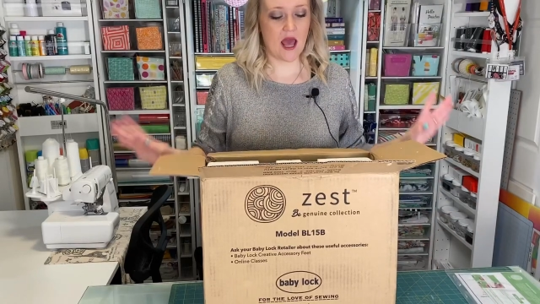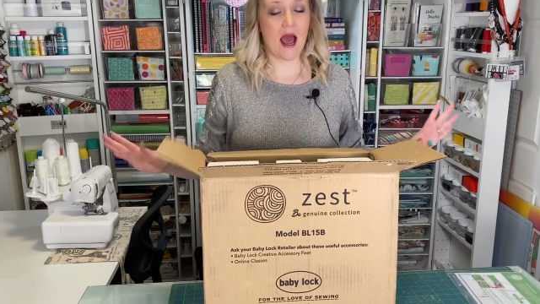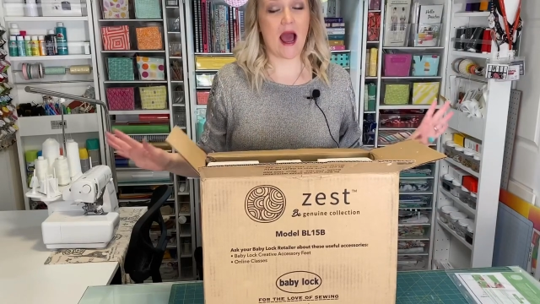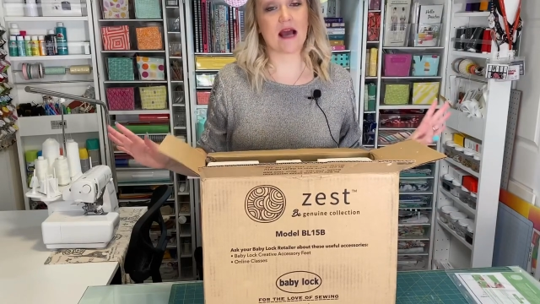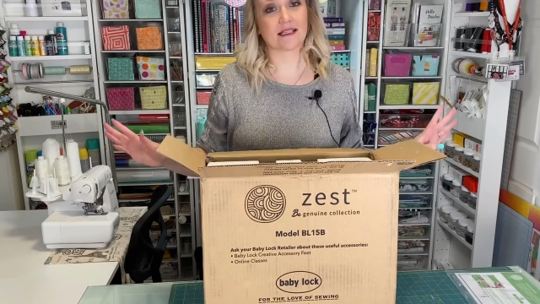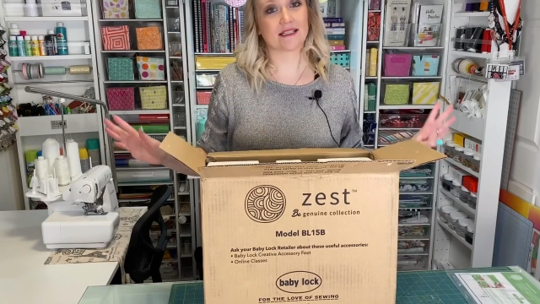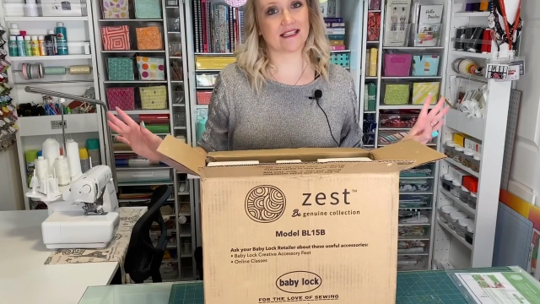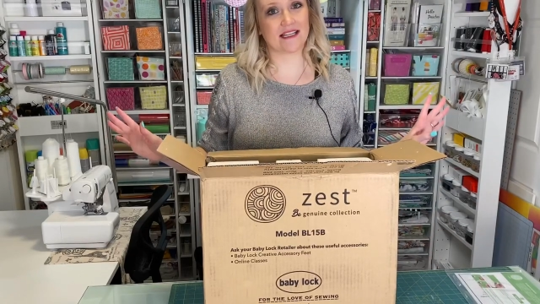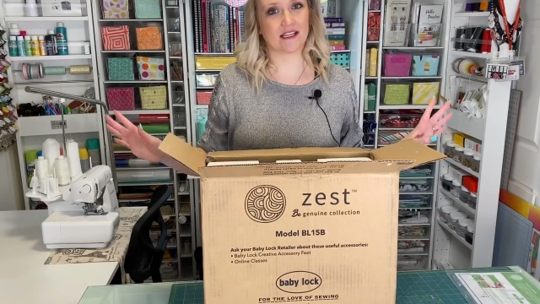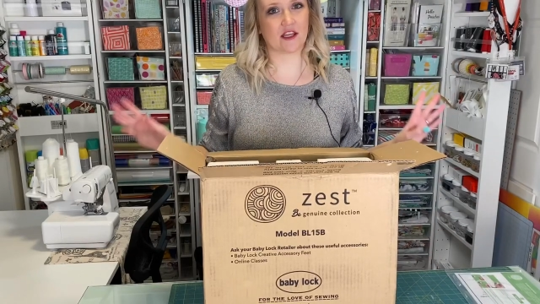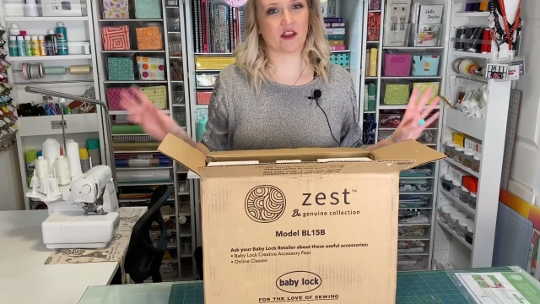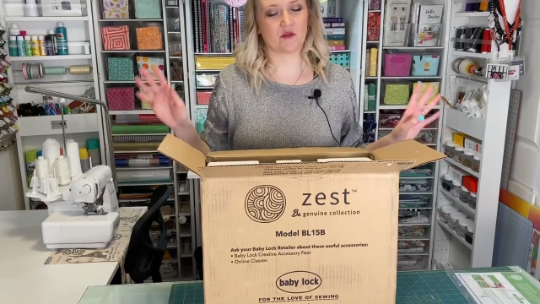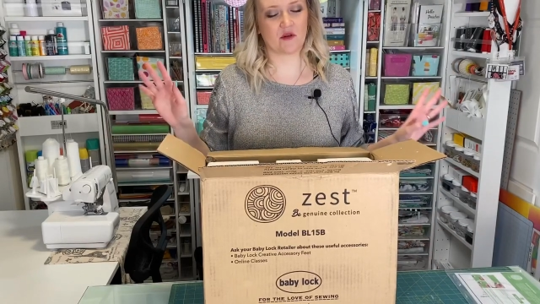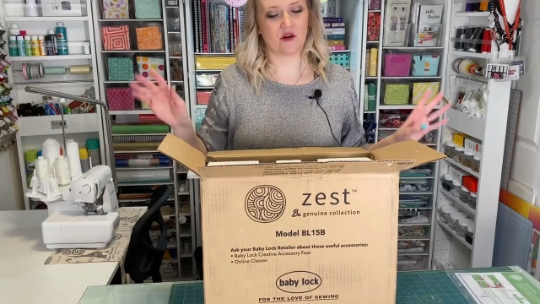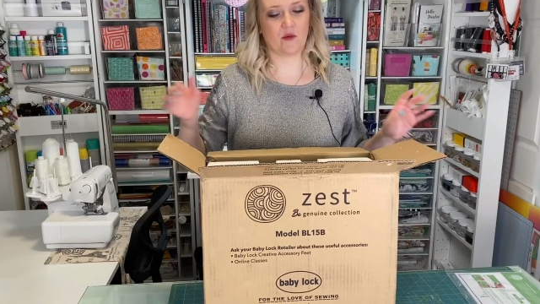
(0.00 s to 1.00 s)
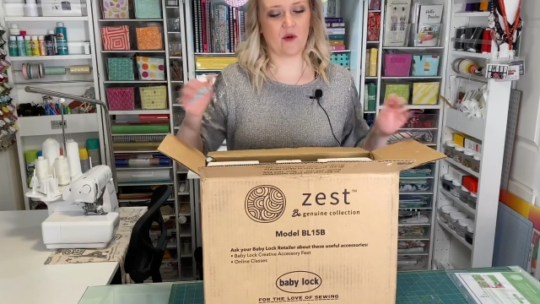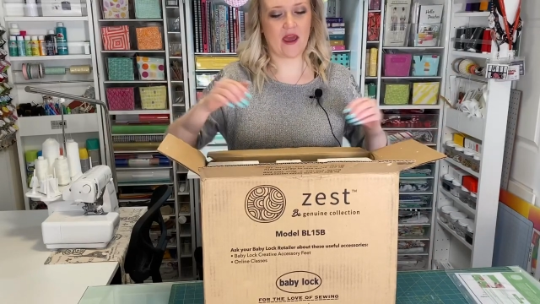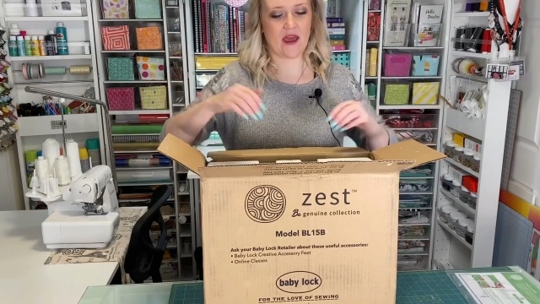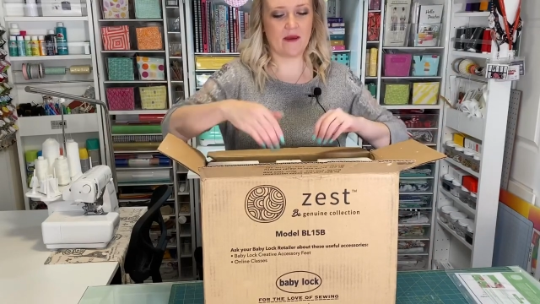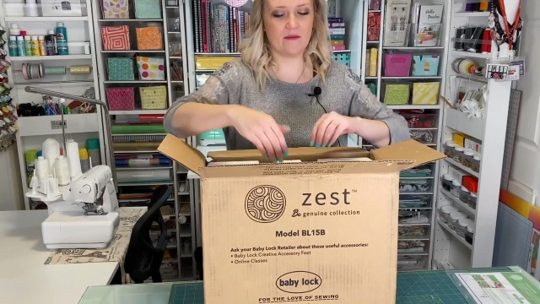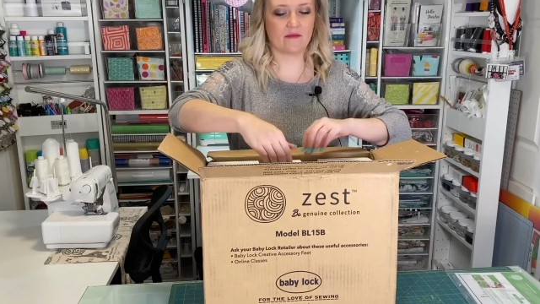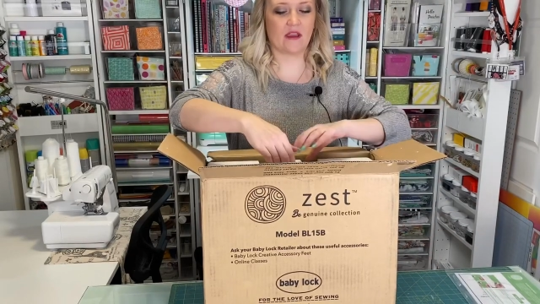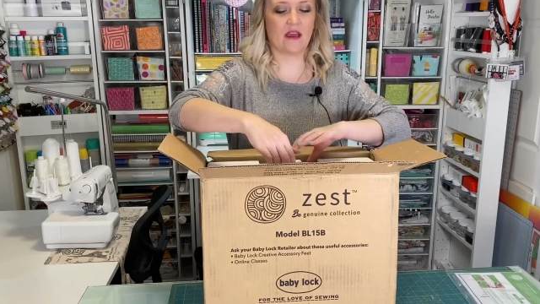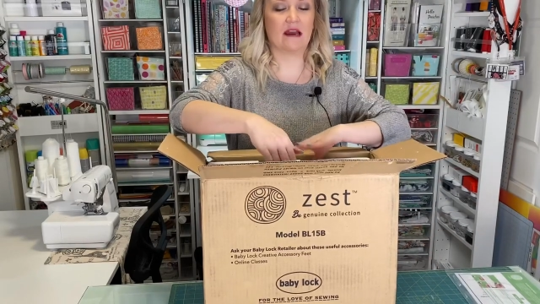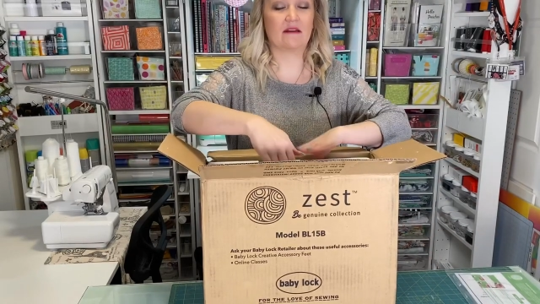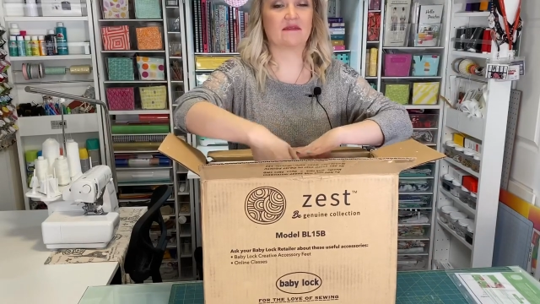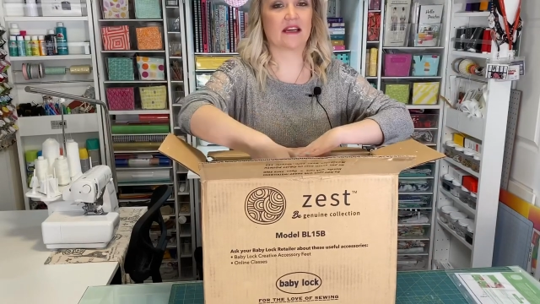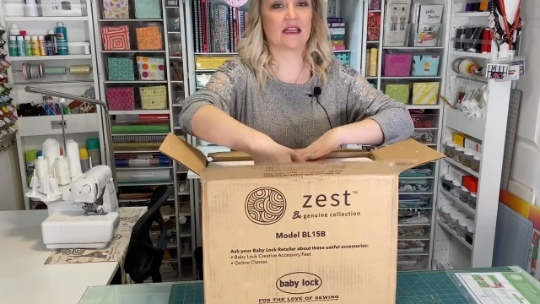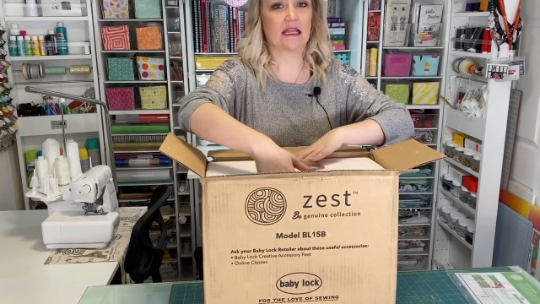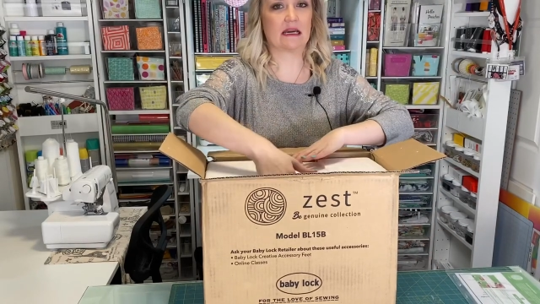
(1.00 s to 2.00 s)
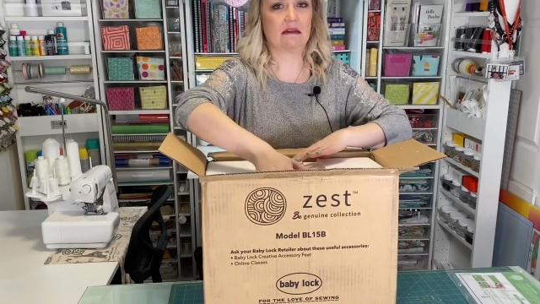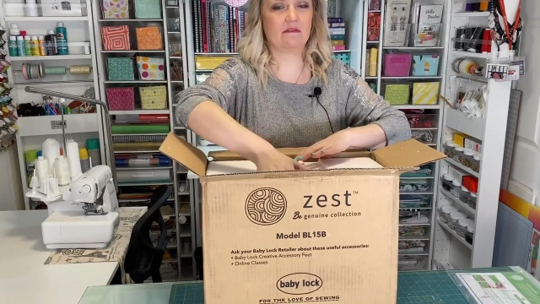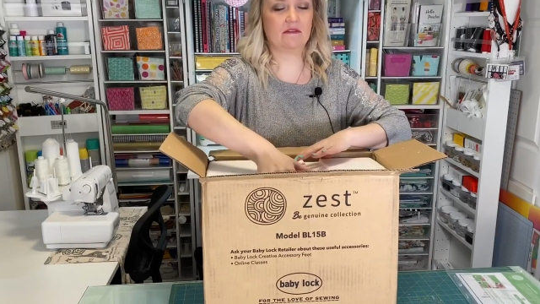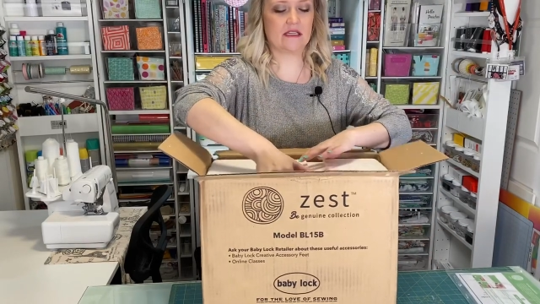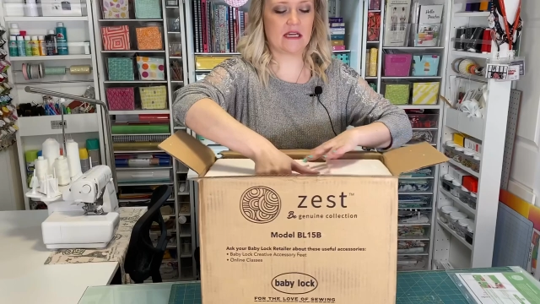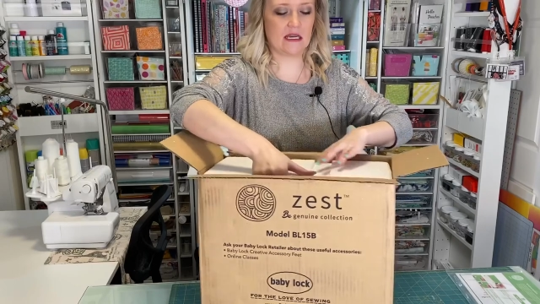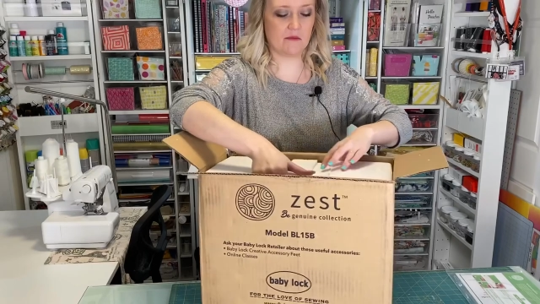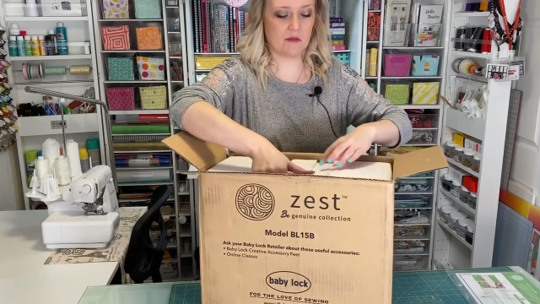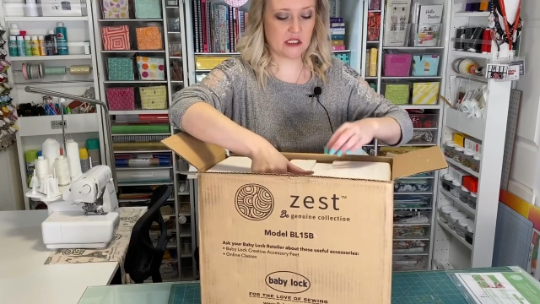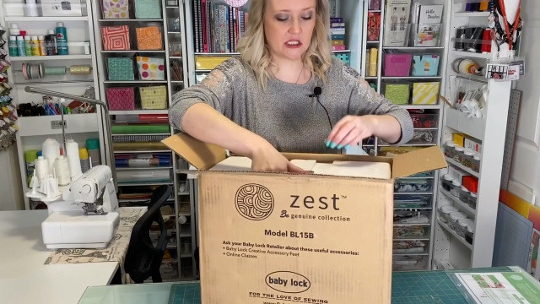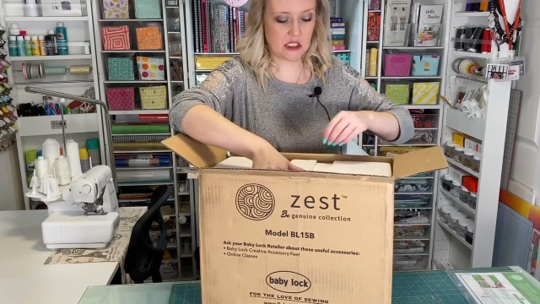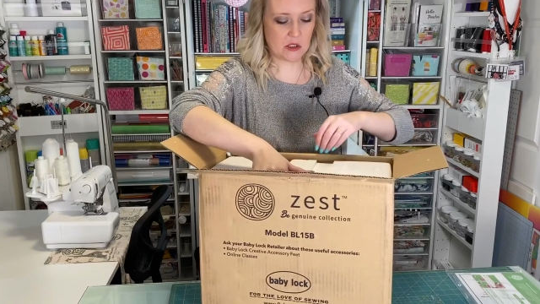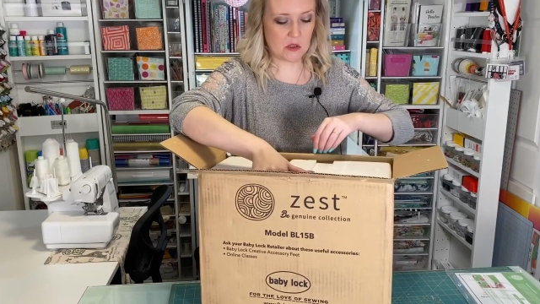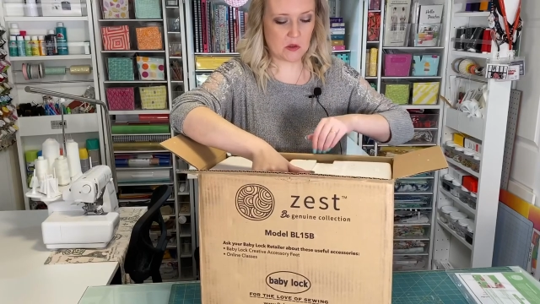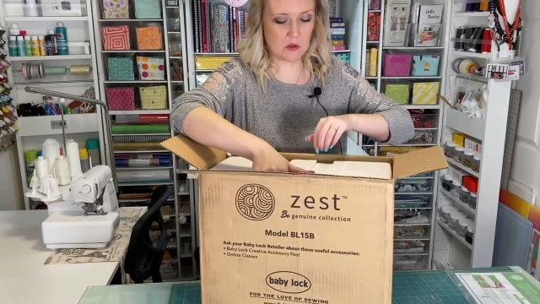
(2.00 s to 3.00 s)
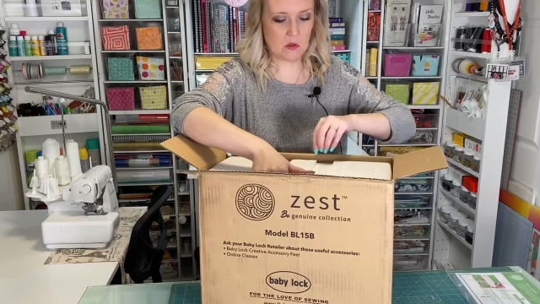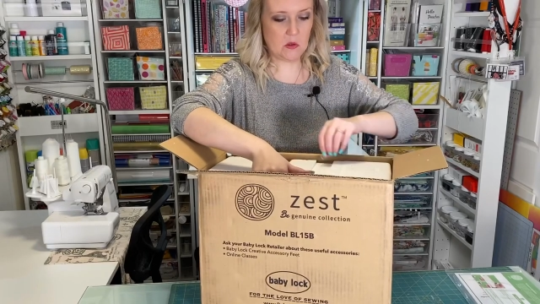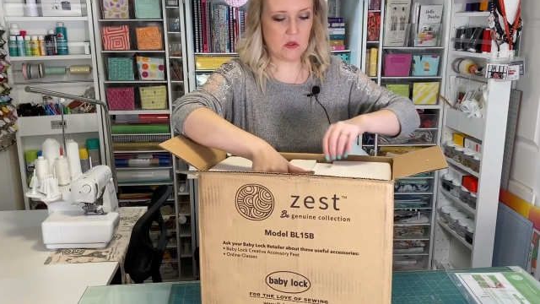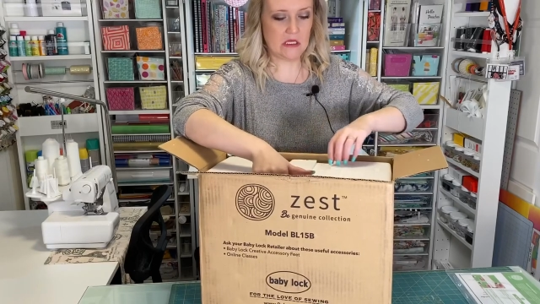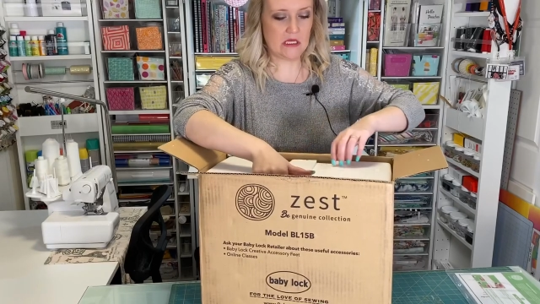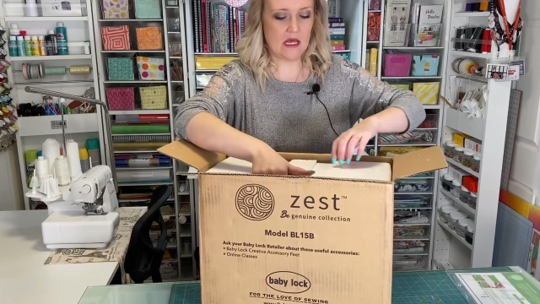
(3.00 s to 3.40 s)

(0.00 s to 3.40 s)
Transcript: accidentally throw it away. I've done that a time or two.